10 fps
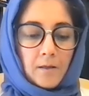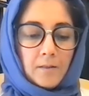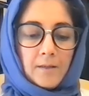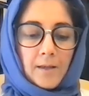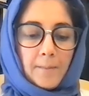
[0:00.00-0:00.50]

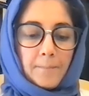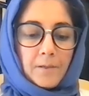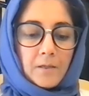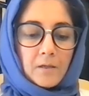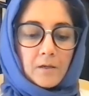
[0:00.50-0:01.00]
The
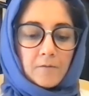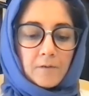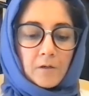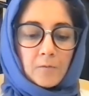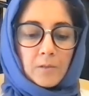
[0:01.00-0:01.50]
Epic of
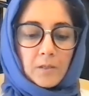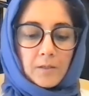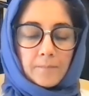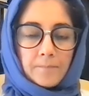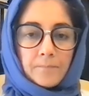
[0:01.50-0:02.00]

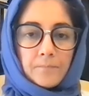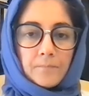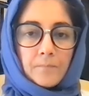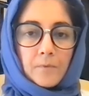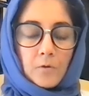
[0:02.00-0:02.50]
Karbala,
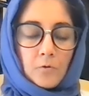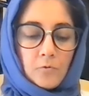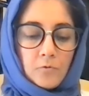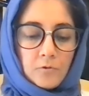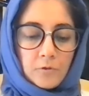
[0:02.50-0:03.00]

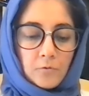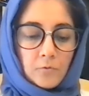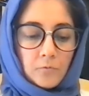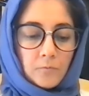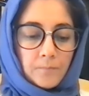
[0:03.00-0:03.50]
Who's
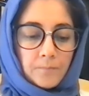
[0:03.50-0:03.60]
Who?